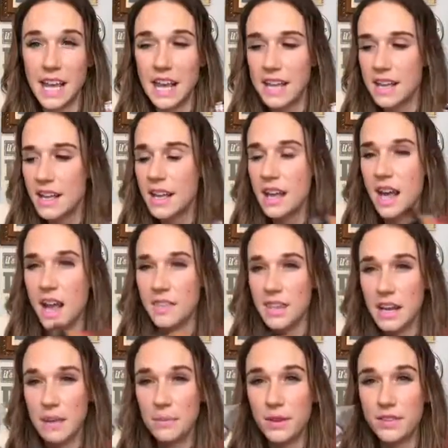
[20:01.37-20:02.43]
it. And then
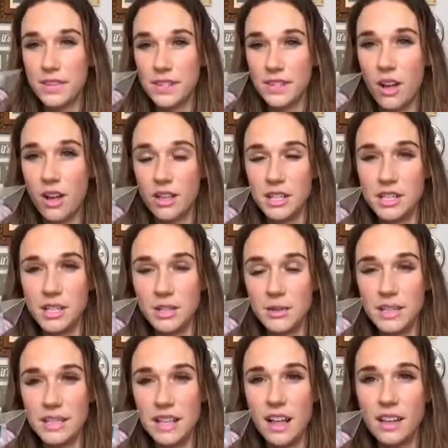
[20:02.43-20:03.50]
I put this all into a
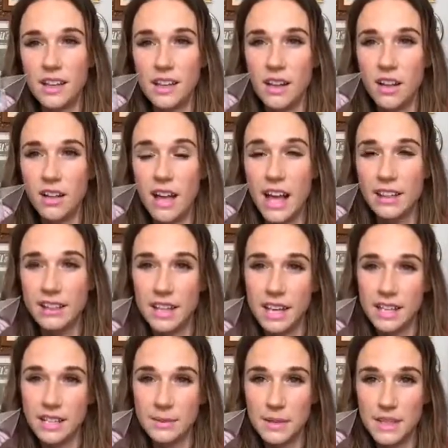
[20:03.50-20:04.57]
salad and I'll add
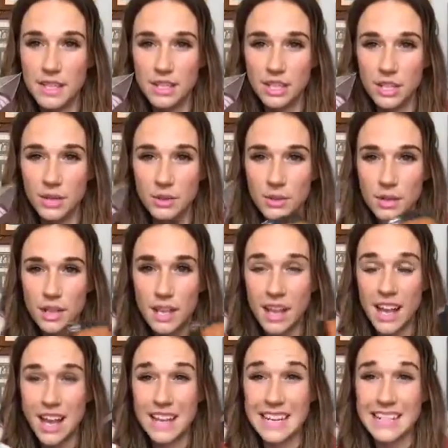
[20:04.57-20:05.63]
lettuce with it too.
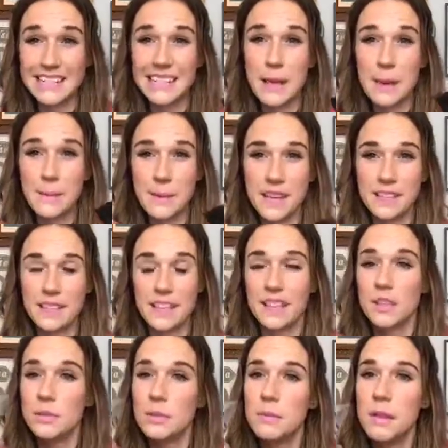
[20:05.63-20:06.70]
And it is amazing.
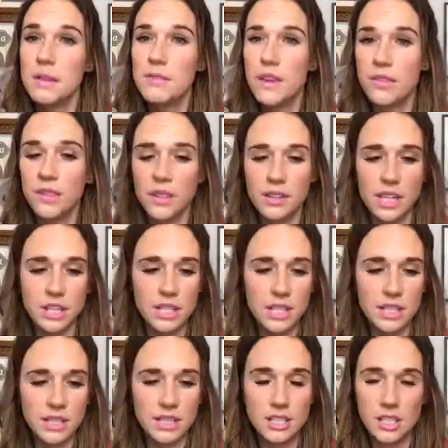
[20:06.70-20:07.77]
That's one of my favorite
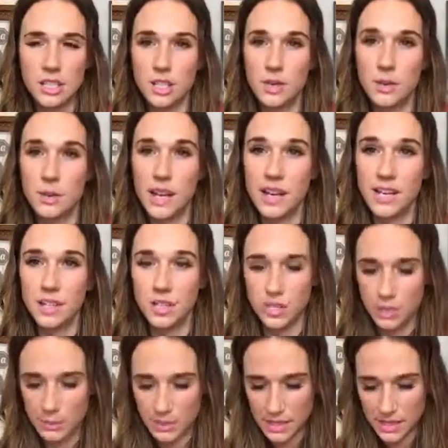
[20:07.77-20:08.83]
lunches to do, and it's
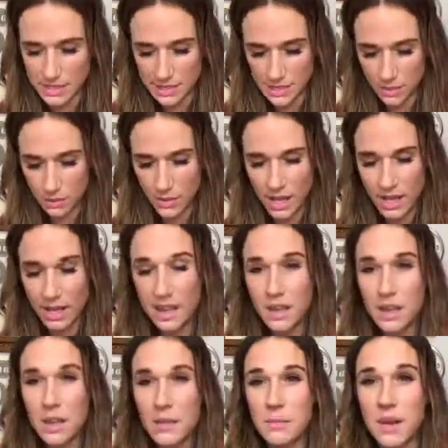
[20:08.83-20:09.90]
super easy and quick.
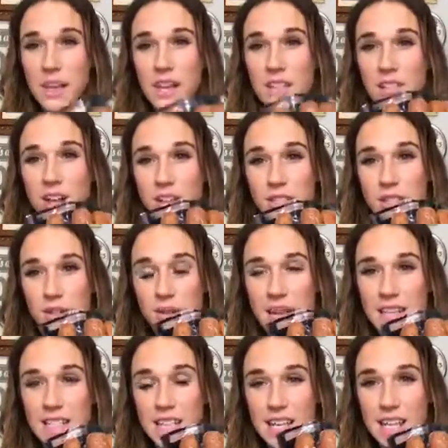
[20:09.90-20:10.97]
My kids also
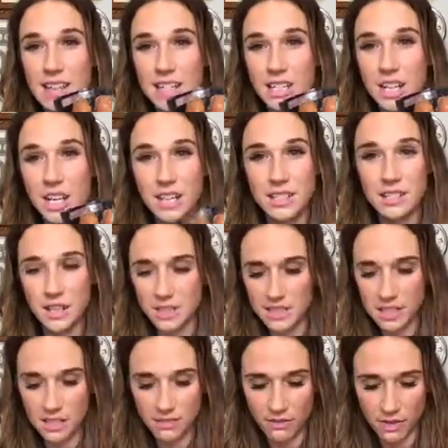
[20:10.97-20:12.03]
like to eat the chicken
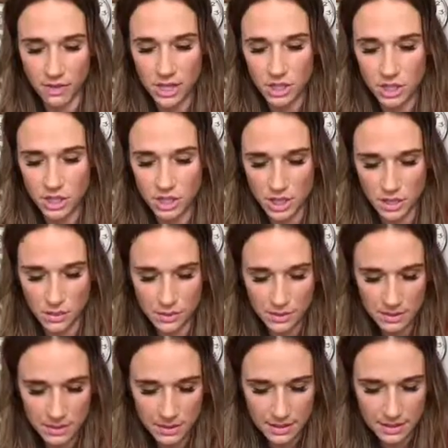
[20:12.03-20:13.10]
sausage for lunch too.
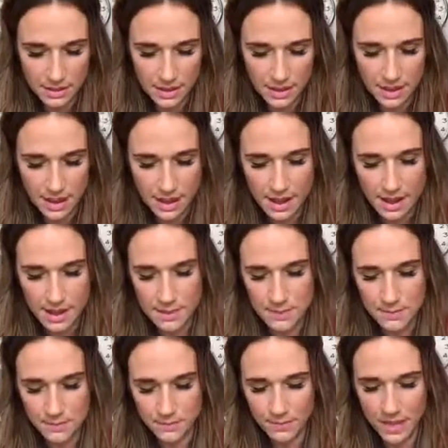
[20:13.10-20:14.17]

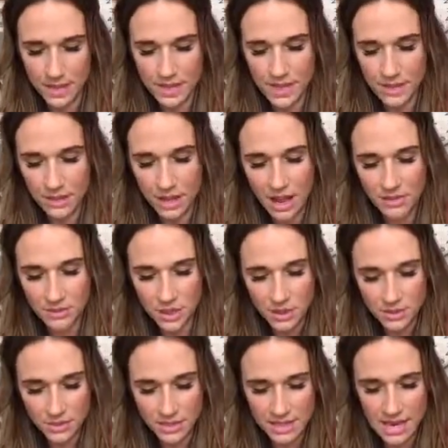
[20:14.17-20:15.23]
Another
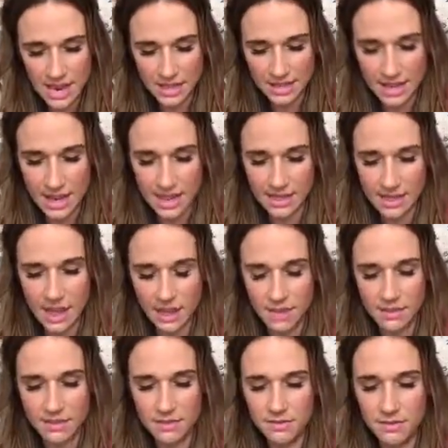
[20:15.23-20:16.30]
afternoon snack that I
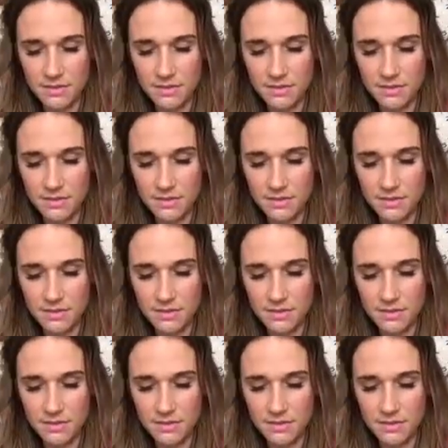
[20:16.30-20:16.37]
love